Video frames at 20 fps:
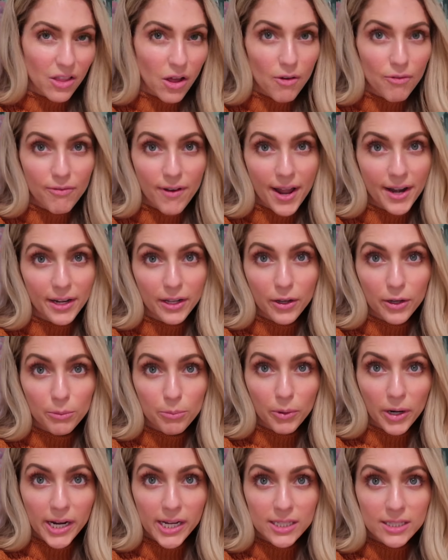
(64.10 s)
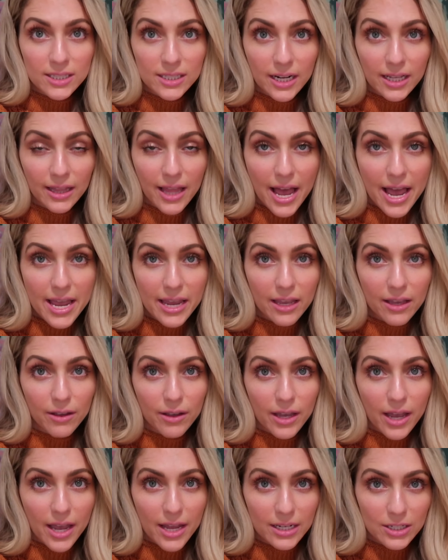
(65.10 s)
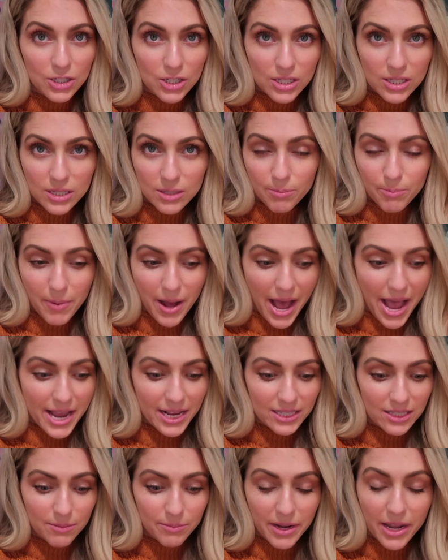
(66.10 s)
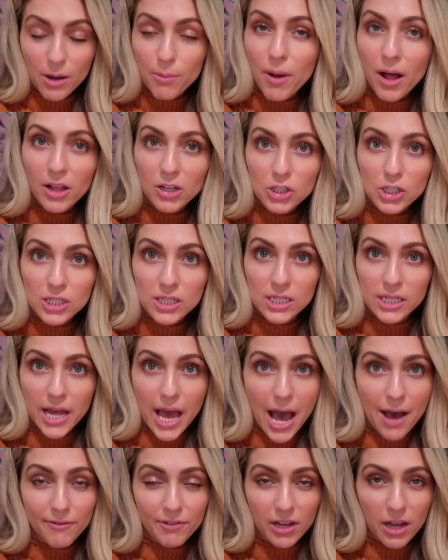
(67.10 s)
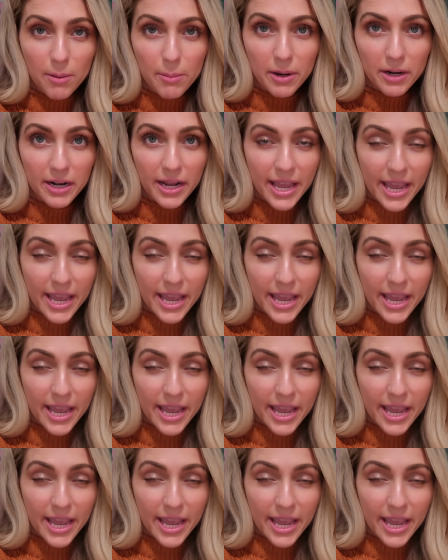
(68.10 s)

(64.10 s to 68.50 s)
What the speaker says: love finding good brands that I like and just buying some nail polishes and having them on